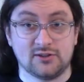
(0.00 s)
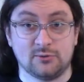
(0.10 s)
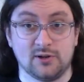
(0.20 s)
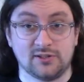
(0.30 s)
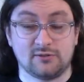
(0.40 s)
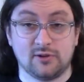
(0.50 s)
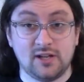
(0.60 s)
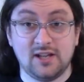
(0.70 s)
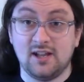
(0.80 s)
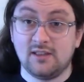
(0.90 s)
stories
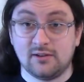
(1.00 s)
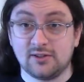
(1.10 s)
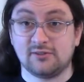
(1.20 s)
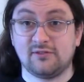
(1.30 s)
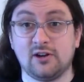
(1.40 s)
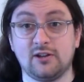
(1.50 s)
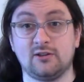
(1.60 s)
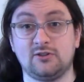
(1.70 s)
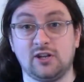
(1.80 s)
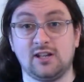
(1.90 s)
agree, there's a very
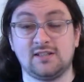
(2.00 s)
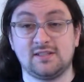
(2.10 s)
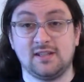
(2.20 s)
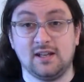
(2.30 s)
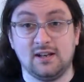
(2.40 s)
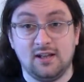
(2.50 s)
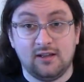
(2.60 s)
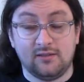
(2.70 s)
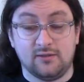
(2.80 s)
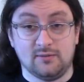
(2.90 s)
good chance that
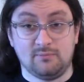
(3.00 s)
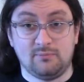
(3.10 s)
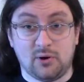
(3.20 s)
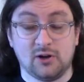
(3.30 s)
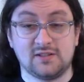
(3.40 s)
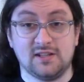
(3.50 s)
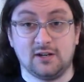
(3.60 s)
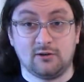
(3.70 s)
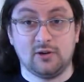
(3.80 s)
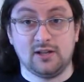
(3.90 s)
the parts that
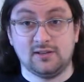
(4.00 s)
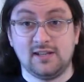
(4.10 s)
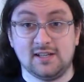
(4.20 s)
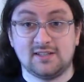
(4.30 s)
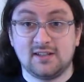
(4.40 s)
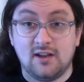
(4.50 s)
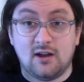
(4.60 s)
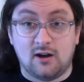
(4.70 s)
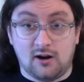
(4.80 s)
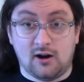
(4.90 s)
agree, at least,
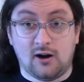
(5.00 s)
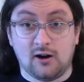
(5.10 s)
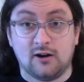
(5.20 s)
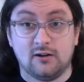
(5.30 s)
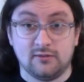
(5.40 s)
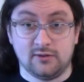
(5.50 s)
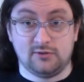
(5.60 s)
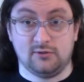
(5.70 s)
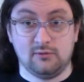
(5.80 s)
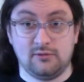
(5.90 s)
are the
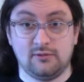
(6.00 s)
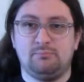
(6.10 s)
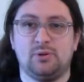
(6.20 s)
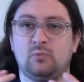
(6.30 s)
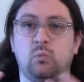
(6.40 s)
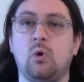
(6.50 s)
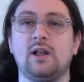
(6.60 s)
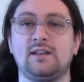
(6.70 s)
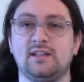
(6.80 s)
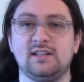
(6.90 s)
truth. But
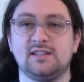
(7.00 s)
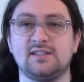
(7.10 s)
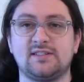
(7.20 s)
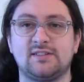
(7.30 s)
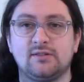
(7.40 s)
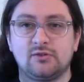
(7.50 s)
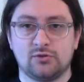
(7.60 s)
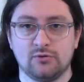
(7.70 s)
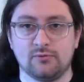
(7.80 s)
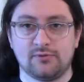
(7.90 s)
what is
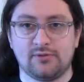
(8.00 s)
truth?